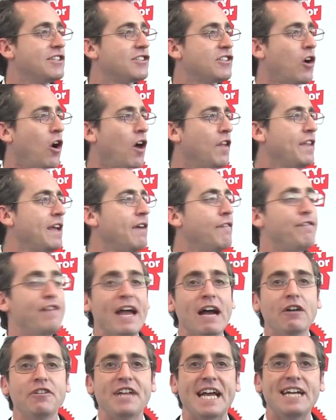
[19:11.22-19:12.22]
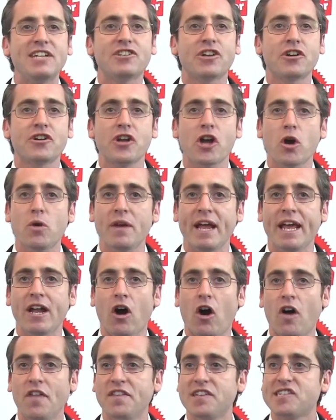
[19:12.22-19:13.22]
So all the avail dates are noted
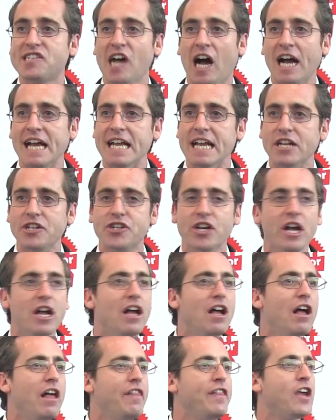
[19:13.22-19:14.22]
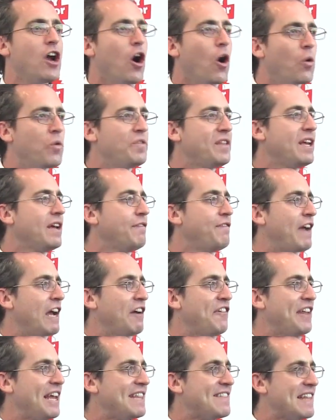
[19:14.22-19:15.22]
on the signage. The only
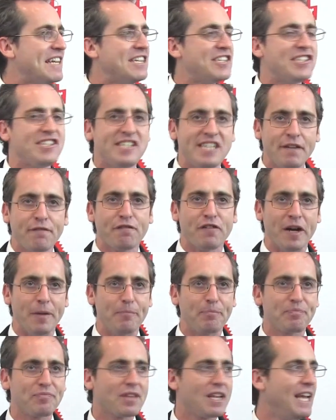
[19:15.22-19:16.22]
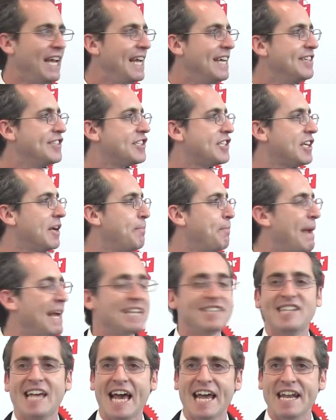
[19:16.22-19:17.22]
avail date that is different is
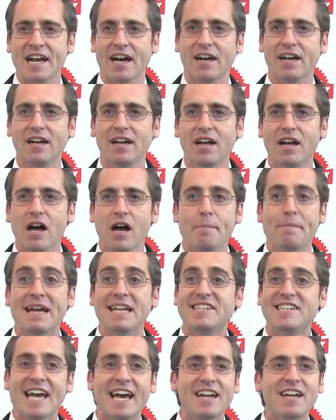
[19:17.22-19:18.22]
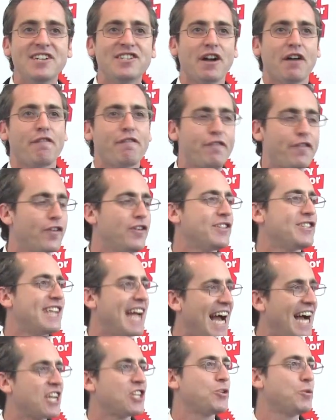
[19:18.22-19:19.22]
Mantenna. Mantenna is our first
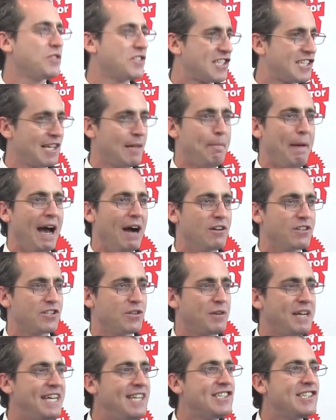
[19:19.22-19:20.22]
actual slip-out. So